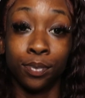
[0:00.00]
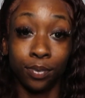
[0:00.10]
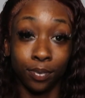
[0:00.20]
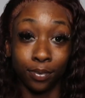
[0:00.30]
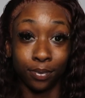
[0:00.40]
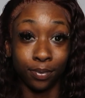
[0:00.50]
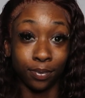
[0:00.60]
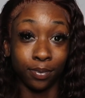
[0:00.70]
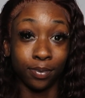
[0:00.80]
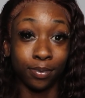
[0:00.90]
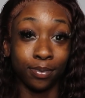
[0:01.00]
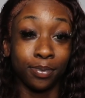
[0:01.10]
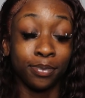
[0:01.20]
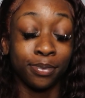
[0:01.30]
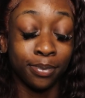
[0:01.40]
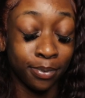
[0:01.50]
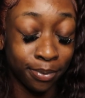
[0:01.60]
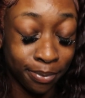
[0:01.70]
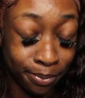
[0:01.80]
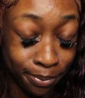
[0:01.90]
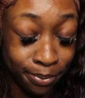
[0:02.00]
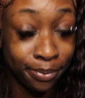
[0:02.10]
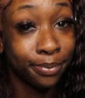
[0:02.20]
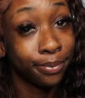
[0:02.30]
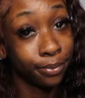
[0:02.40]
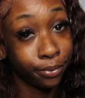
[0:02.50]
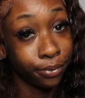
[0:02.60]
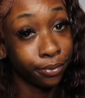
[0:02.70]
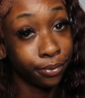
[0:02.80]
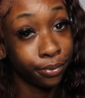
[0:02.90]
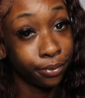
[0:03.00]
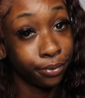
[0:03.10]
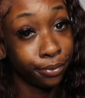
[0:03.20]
[no speech]